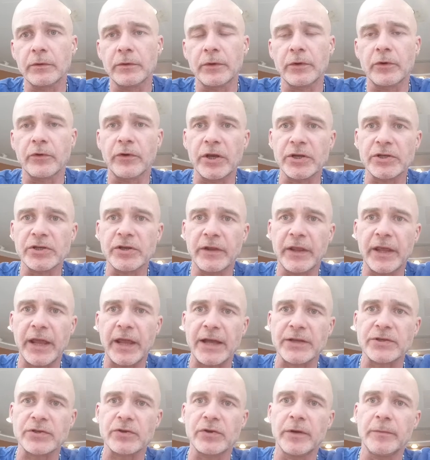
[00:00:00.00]
the creation of the
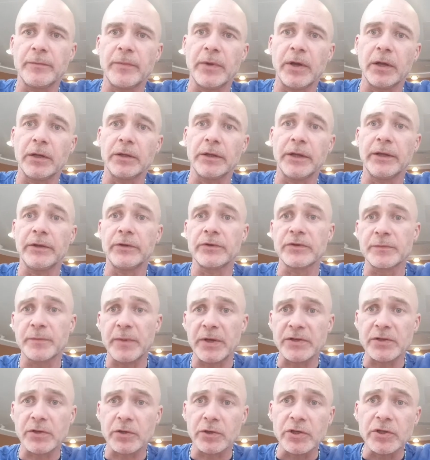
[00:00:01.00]
asteroid belt, and there's
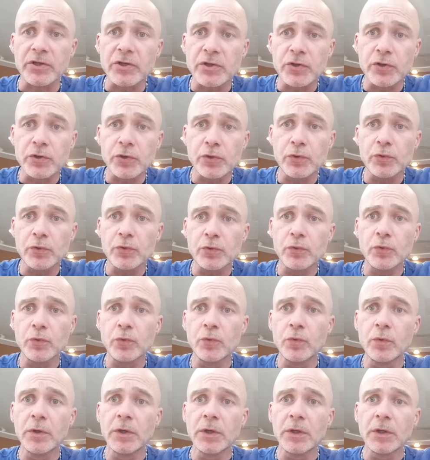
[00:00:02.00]
basically
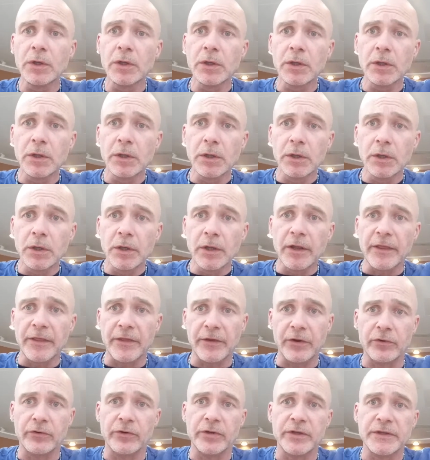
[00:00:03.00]
2
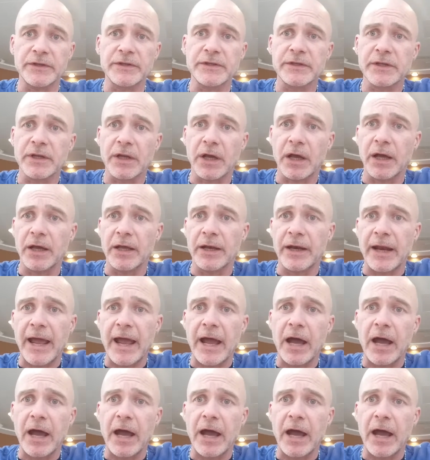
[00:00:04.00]
theories on